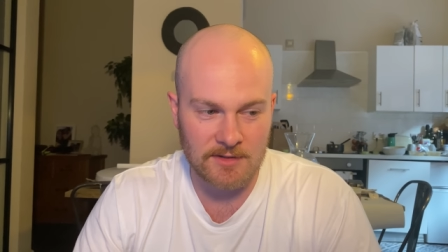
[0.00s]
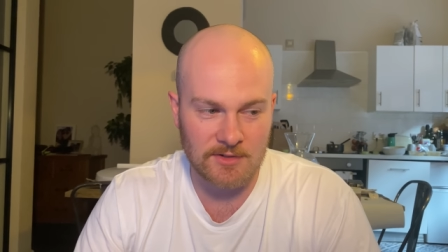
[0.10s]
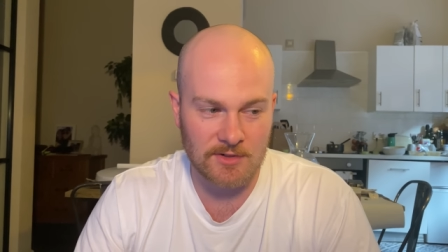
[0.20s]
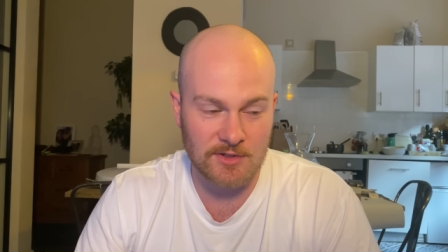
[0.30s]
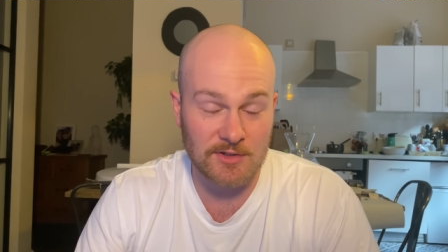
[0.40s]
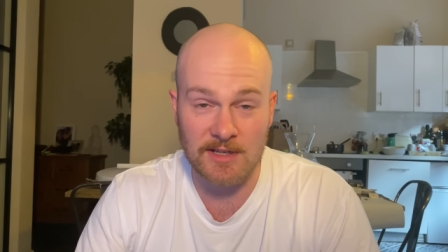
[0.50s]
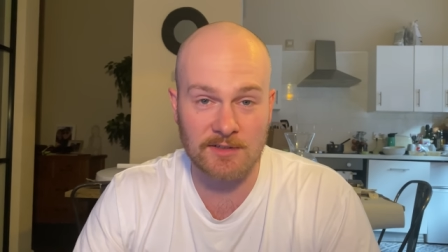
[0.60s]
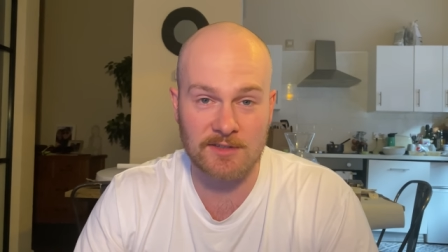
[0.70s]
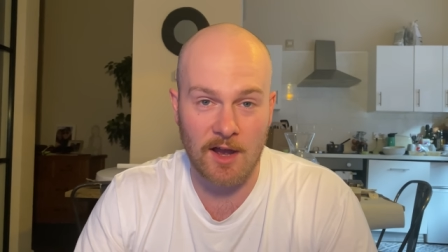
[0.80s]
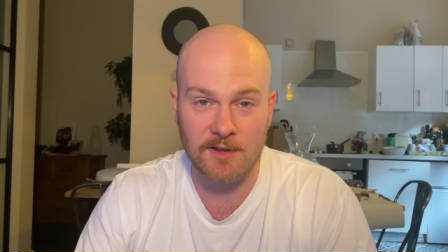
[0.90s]
New
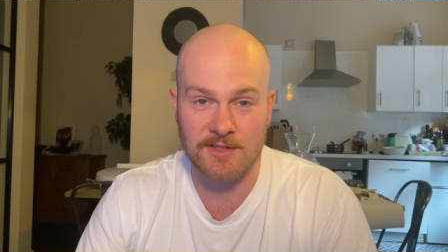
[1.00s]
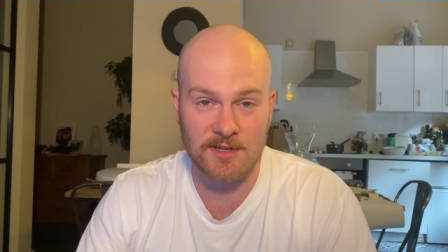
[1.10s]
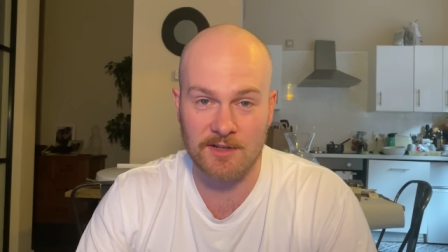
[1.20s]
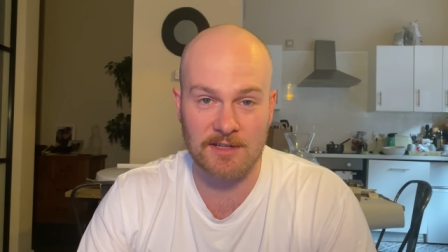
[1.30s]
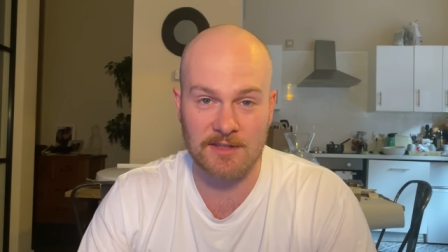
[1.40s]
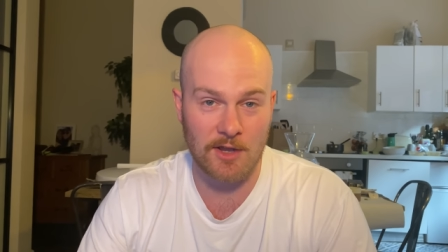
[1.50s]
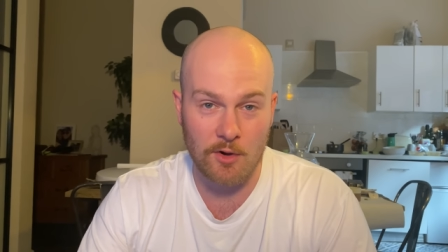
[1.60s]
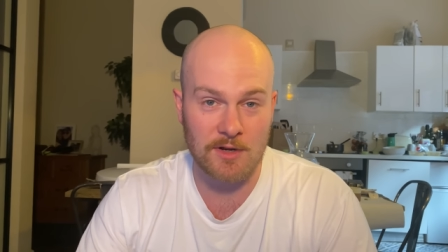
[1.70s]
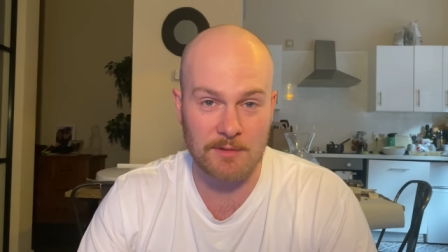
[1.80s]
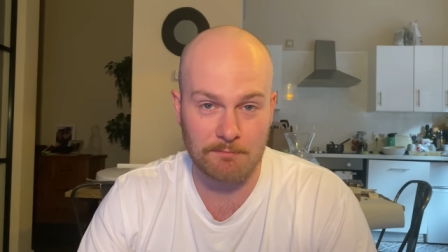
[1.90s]
Zealand aren't certainly the
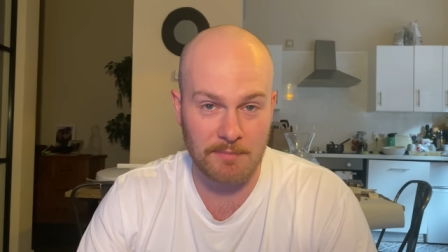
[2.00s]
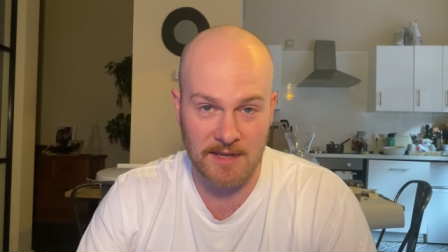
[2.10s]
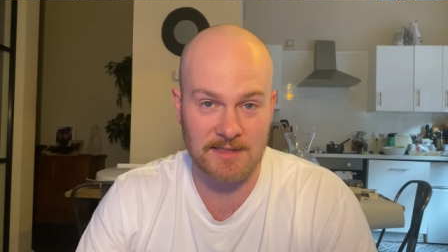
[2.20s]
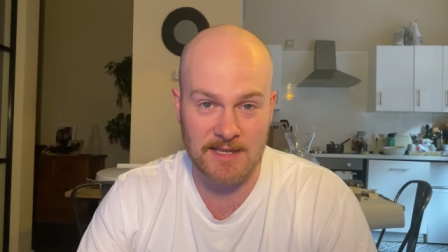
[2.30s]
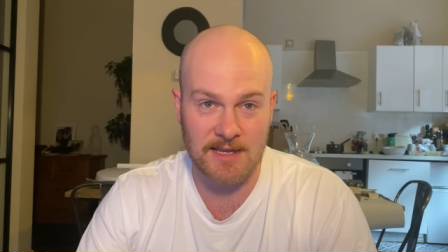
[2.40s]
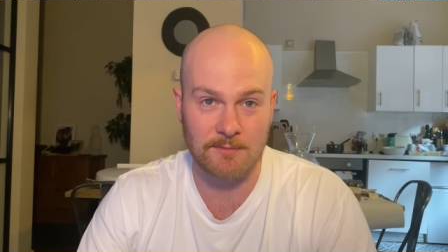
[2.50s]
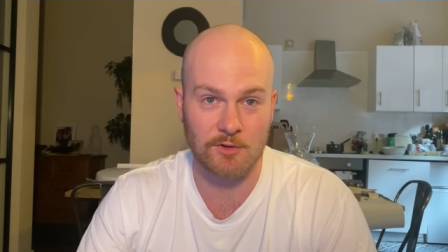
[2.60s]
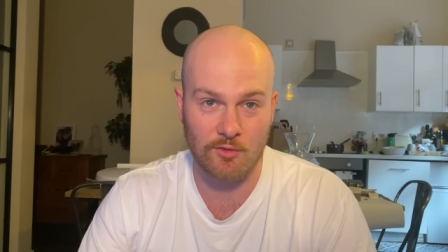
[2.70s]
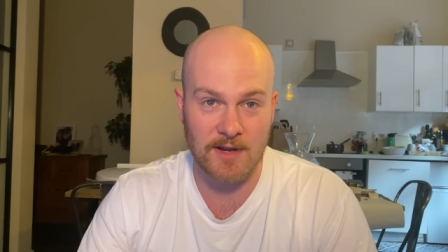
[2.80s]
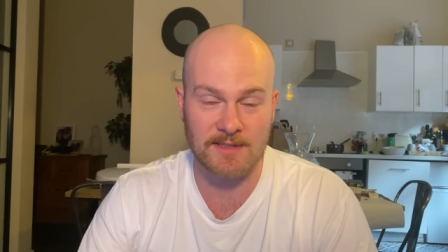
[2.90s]
only big team,
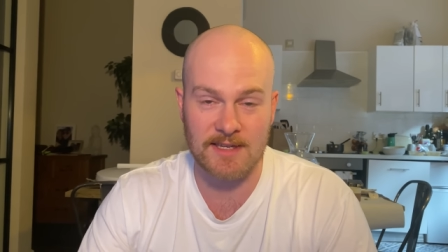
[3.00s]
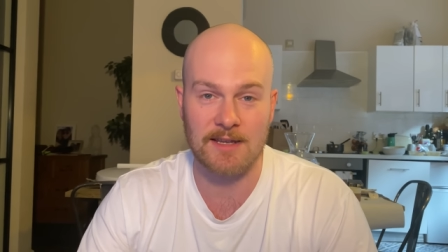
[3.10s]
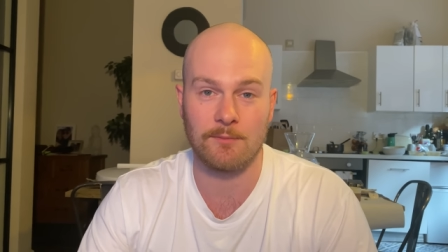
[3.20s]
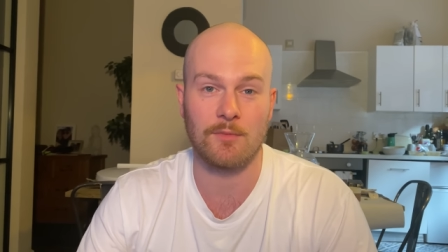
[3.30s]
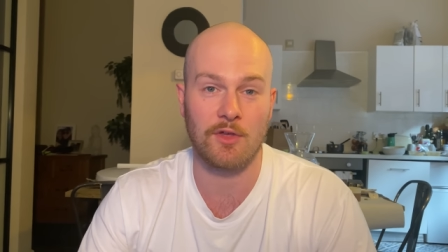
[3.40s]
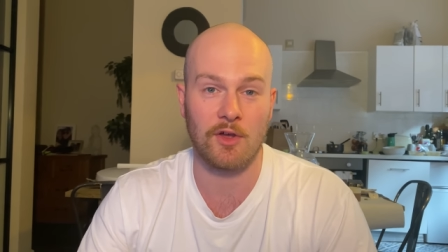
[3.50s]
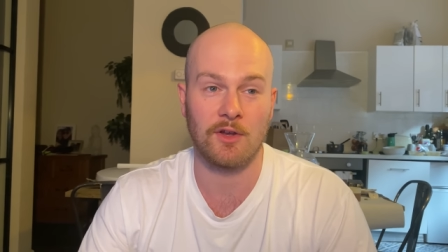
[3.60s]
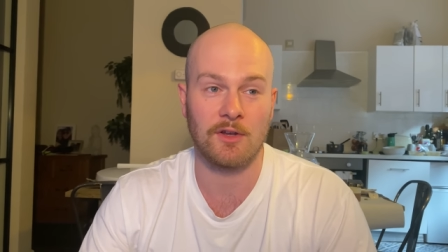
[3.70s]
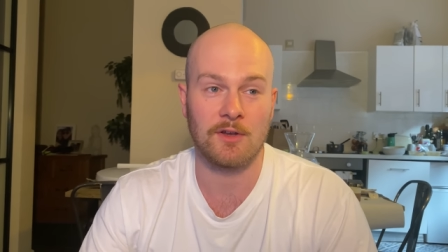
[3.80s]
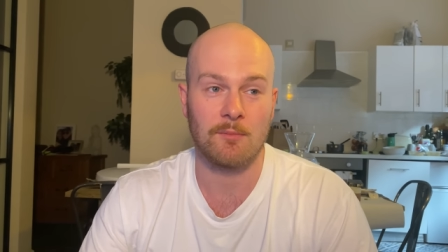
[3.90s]
great team
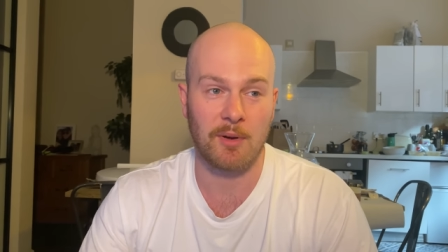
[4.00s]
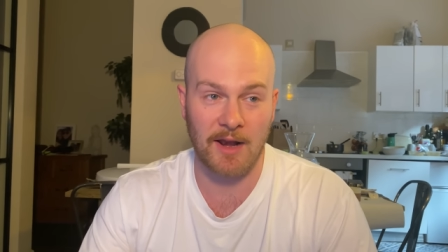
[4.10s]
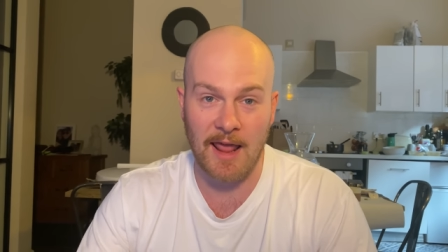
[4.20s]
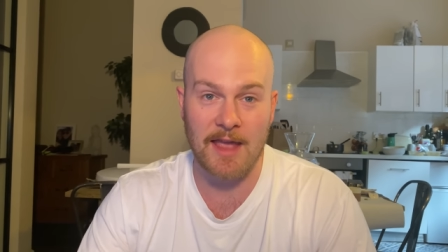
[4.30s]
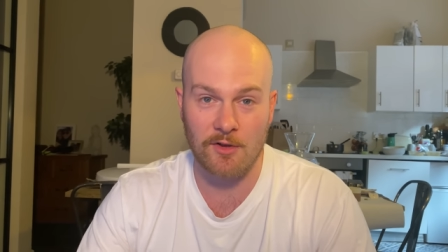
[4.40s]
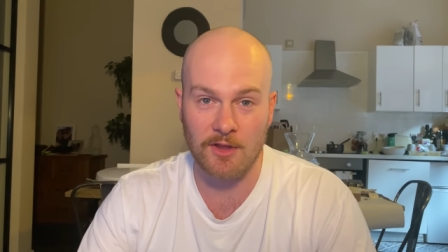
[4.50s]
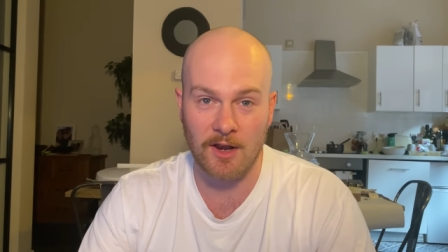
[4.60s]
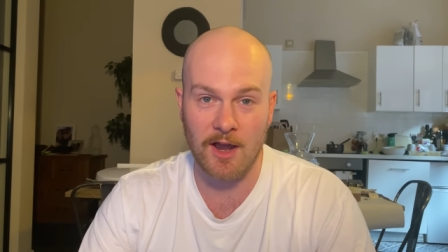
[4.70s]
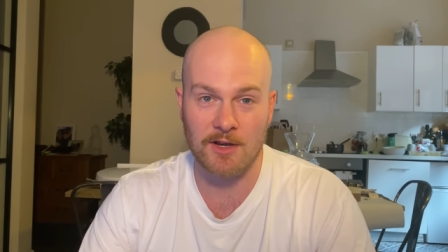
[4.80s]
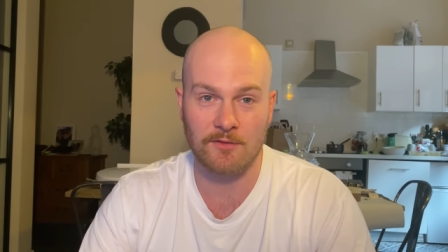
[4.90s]
that play on the
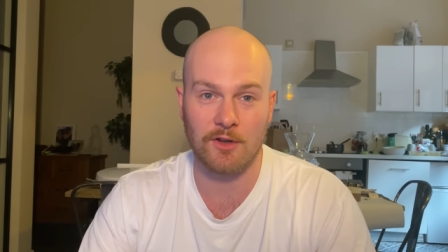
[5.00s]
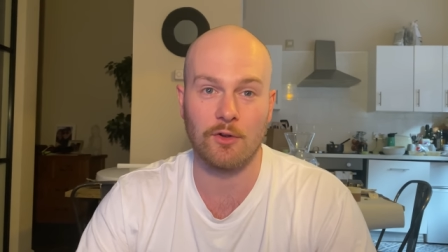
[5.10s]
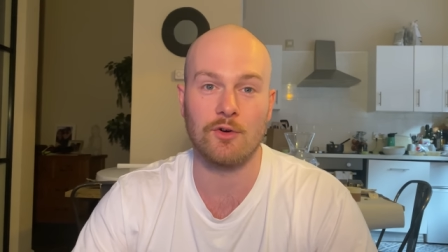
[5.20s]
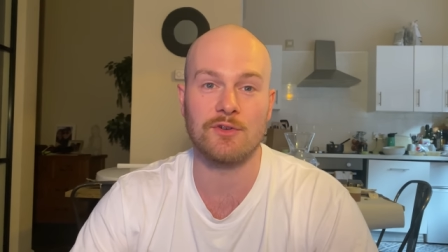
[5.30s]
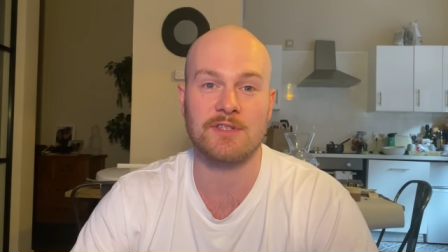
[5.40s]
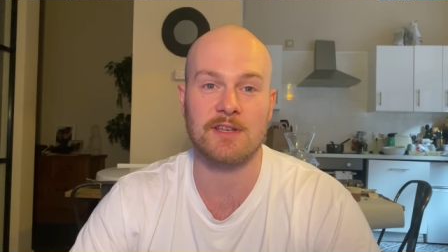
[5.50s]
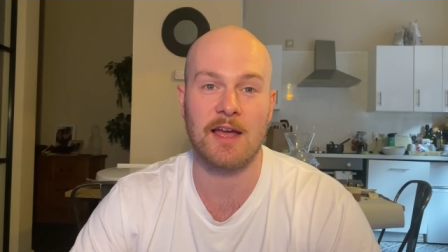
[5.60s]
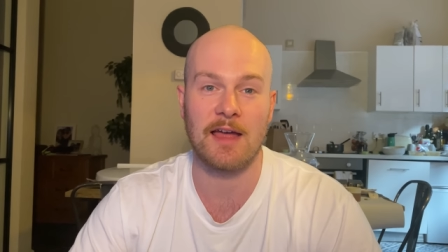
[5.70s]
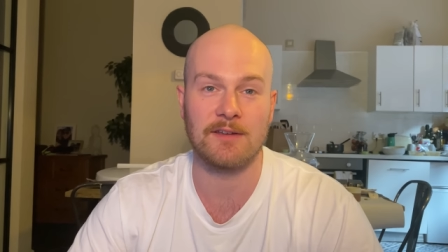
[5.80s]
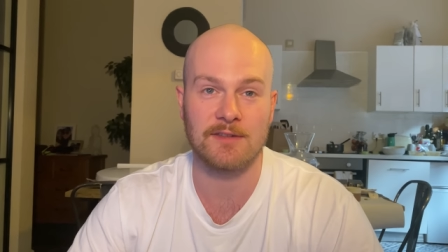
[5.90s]
line of the laws,
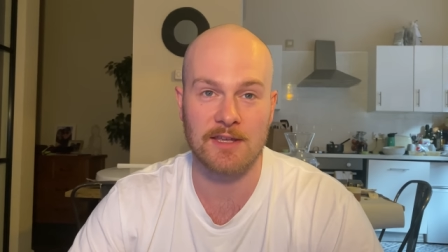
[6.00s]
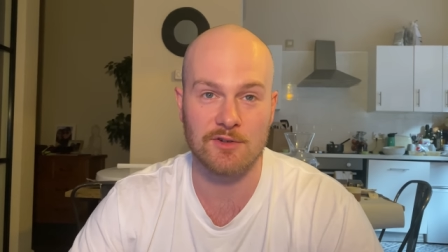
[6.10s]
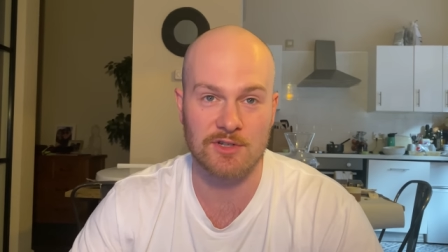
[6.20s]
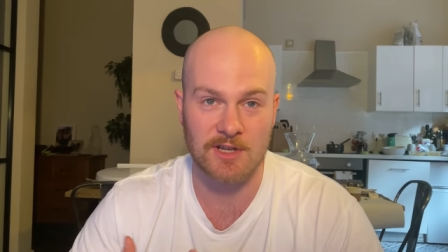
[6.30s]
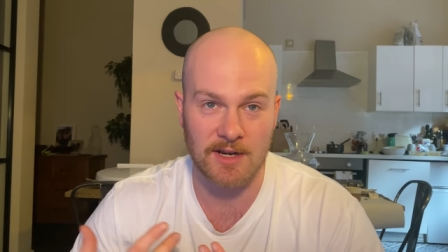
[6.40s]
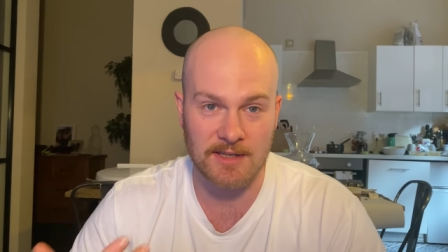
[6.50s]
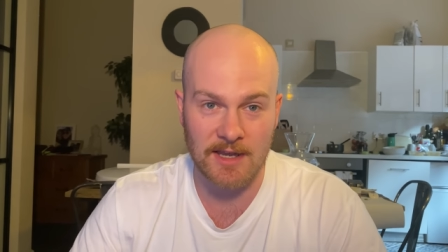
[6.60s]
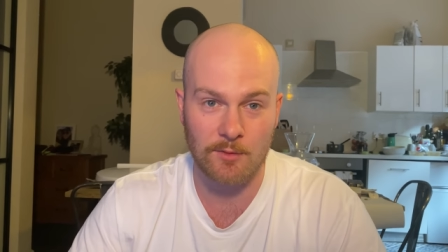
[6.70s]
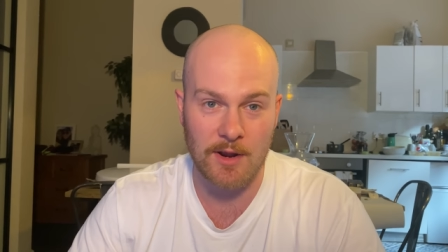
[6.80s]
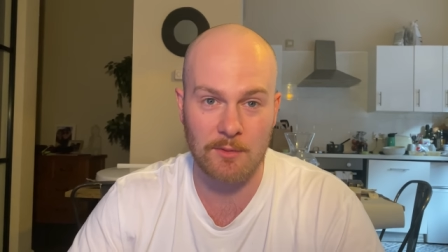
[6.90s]
and they usually kind of
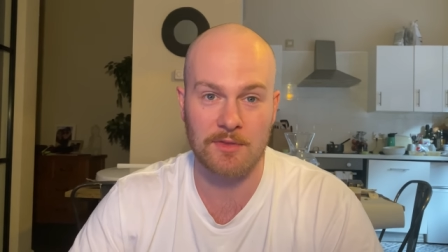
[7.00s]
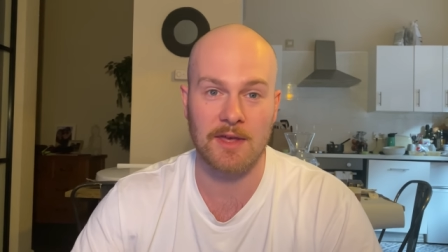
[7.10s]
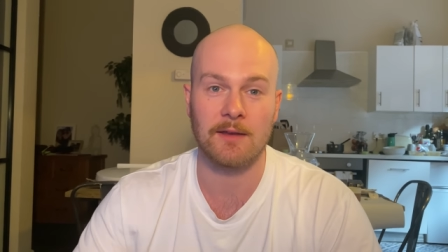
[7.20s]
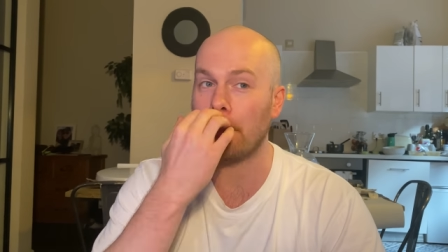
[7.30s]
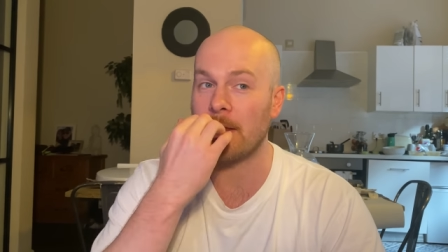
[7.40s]
get away with it.